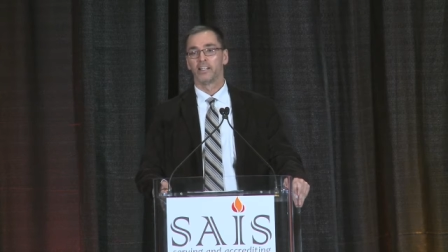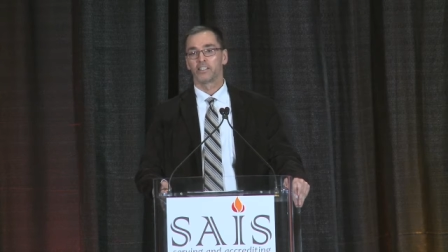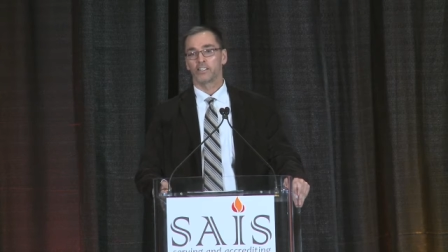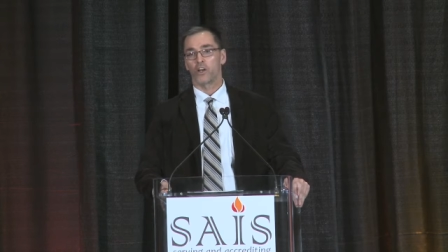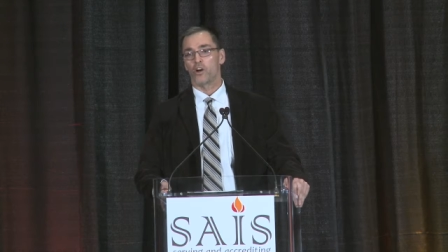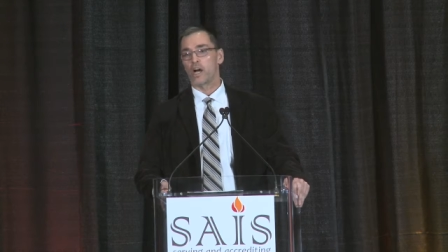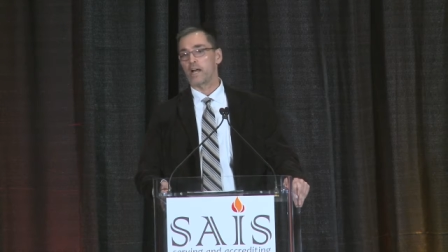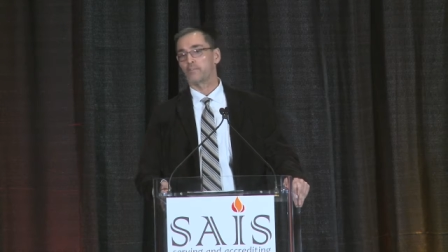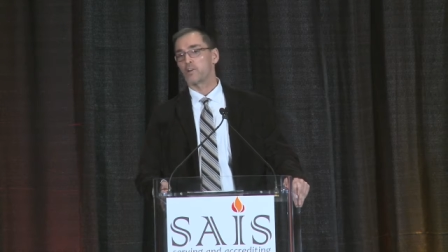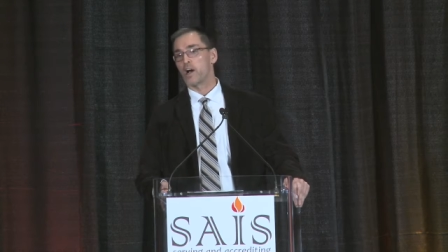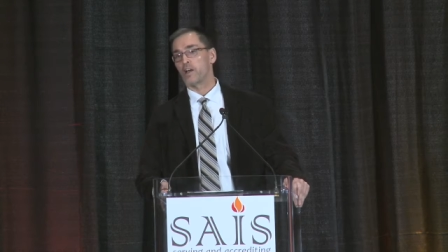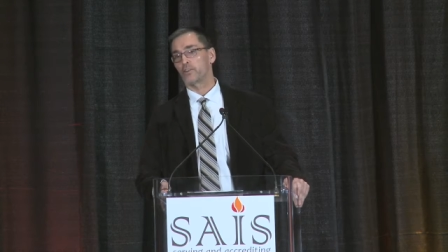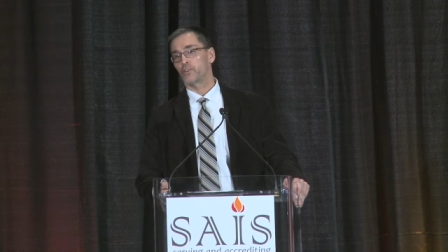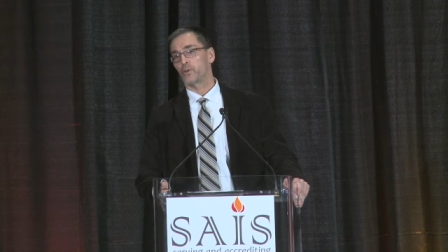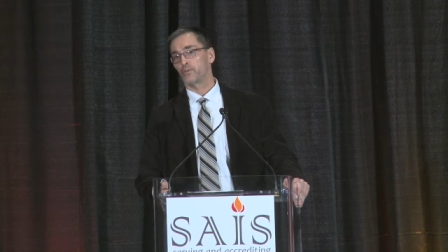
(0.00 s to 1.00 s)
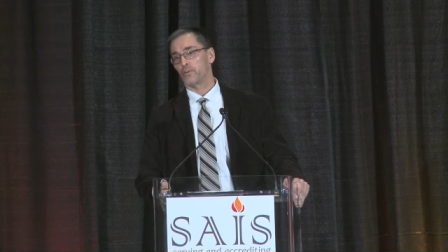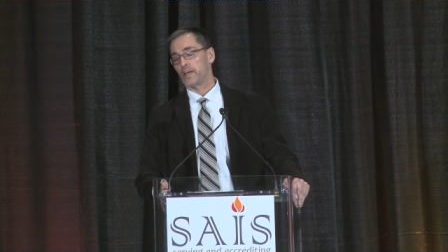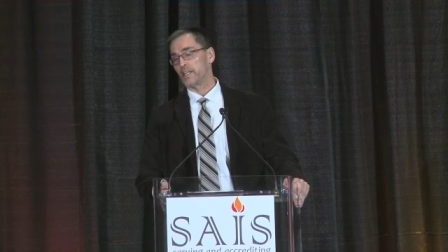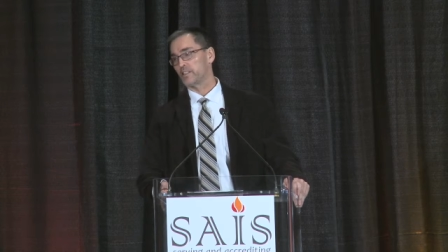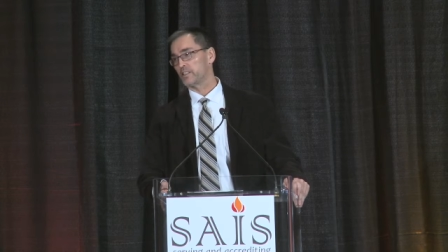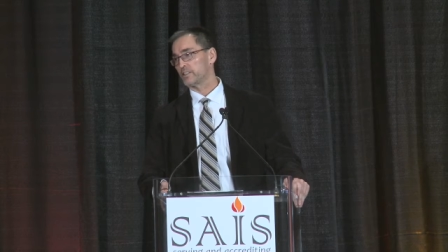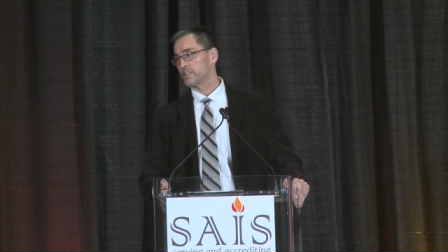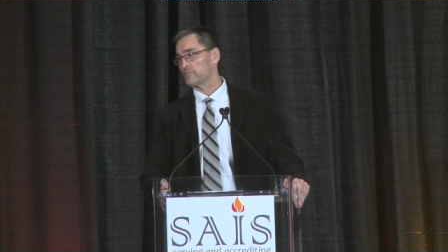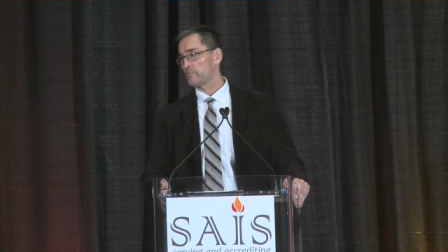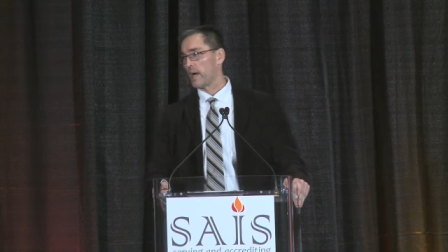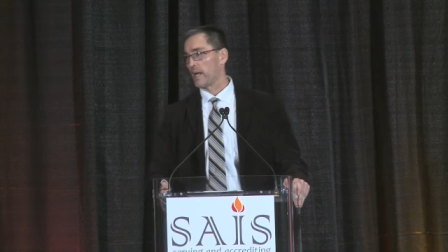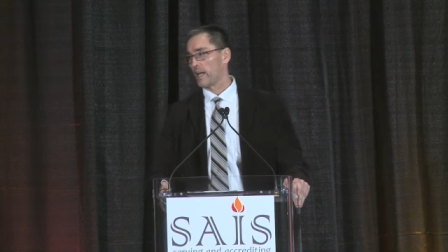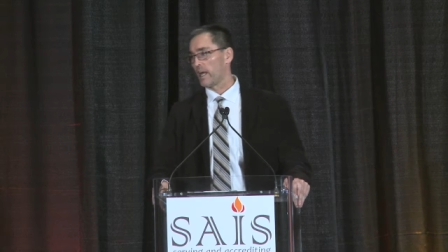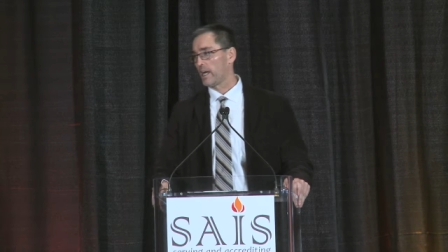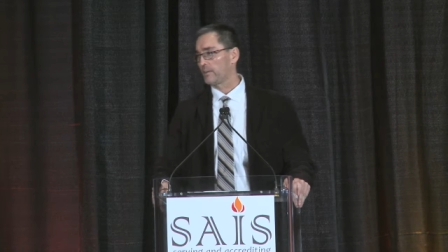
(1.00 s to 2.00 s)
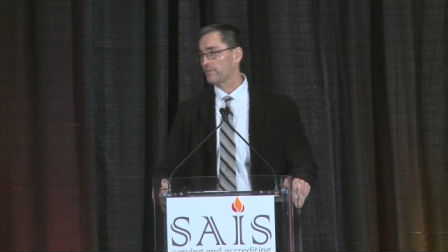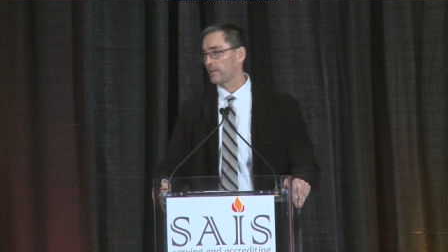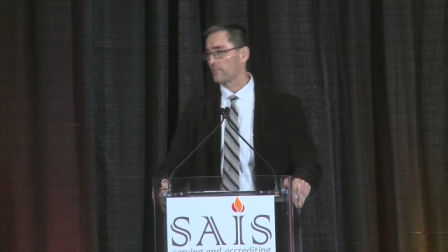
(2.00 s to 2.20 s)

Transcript: So I've gone through phases in my life.